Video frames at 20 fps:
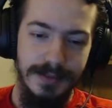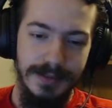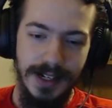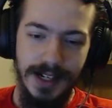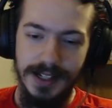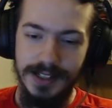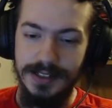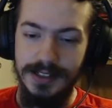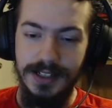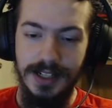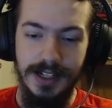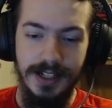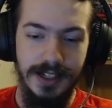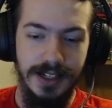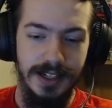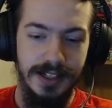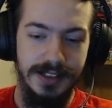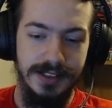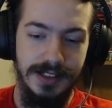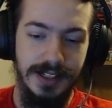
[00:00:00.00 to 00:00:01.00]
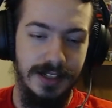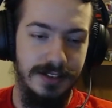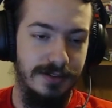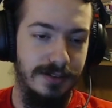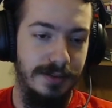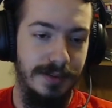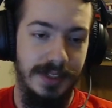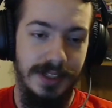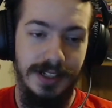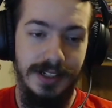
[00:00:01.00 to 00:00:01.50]
Plus, yeah, I guess that
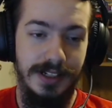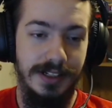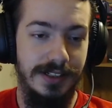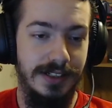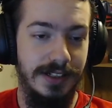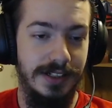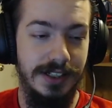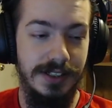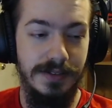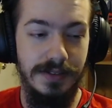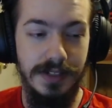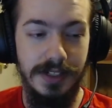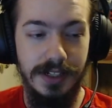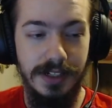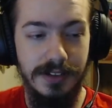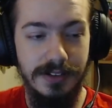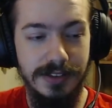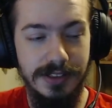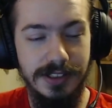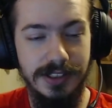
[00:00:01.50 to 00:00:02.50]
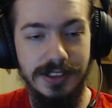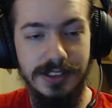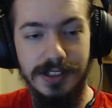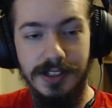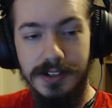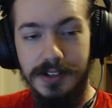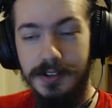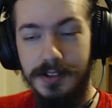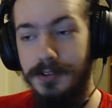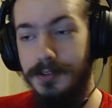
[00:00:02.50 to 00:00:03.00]
will be the end of this video,
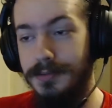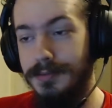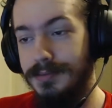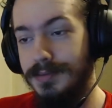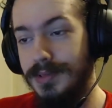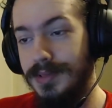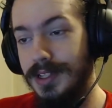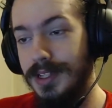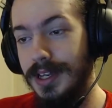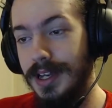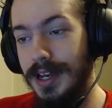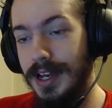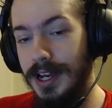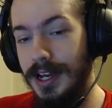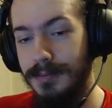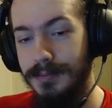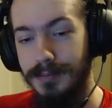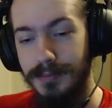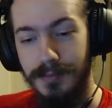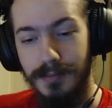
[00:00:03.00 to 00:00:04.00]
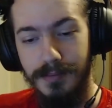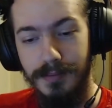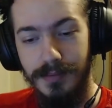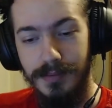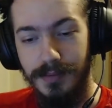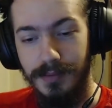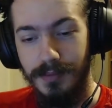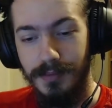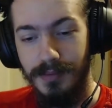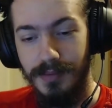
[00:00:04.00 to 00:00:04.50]
so yeah.
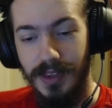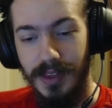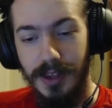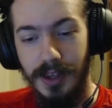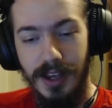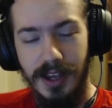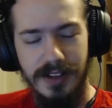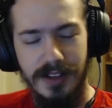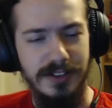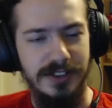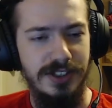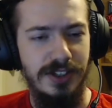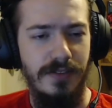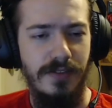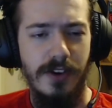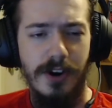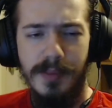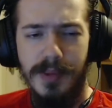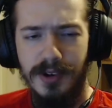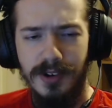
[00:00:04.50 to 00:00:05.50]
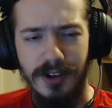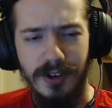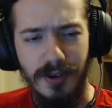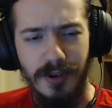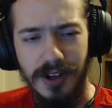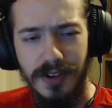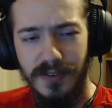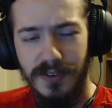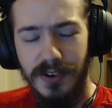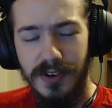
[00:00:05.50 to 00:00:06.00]
So far, I've been
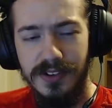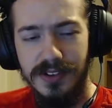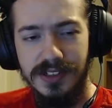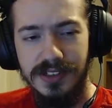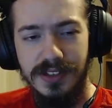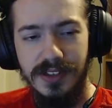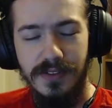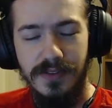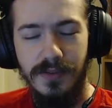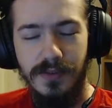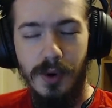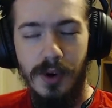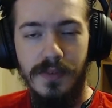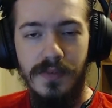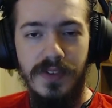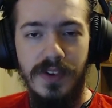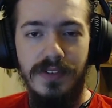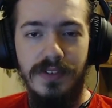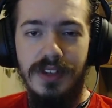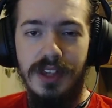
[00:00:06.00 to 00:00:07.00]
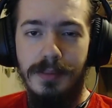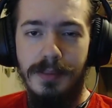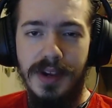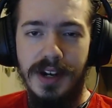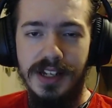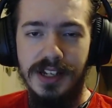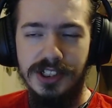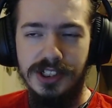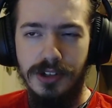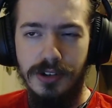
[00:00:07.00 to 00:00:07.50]
recording for, for 15
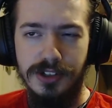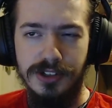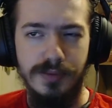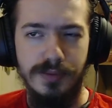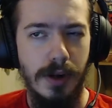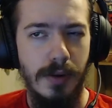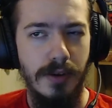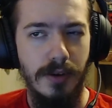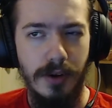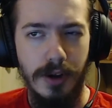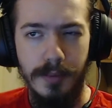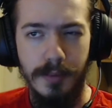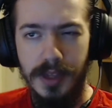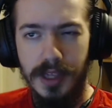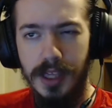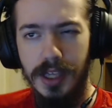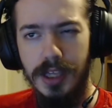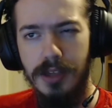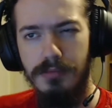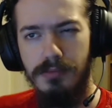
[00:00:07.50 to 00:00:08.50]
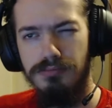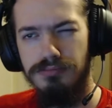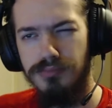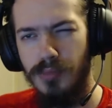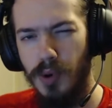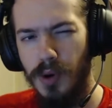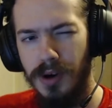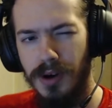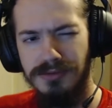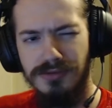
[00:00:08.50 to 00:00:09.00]
minutes, so it's probably going to be
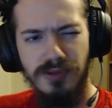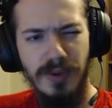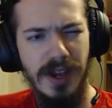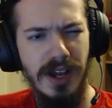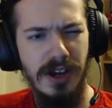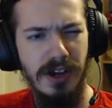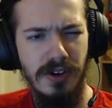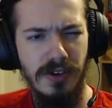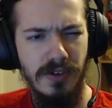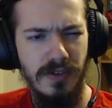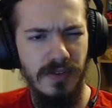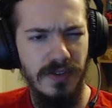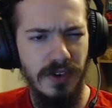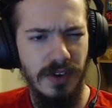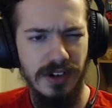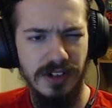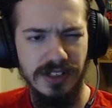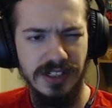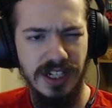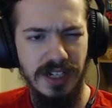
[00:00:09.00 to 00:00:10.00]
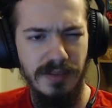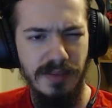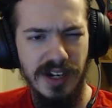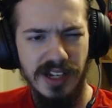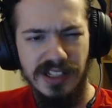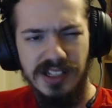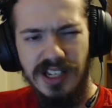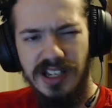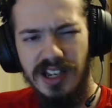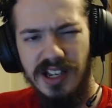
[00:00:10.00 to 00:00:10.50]
more 12, 13
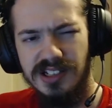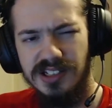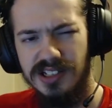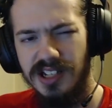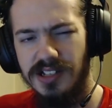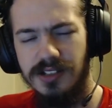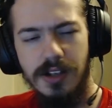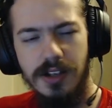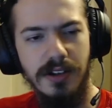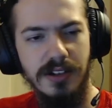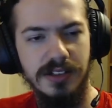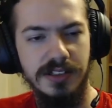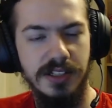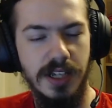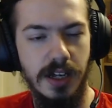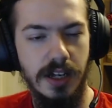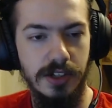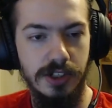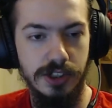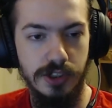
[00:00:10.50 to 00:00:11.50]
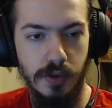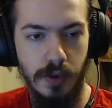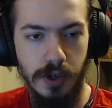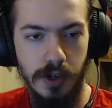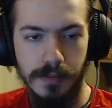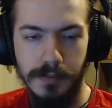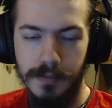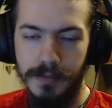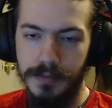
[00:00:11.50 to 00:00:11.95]
minutes, I guess. I'm not exactly sure,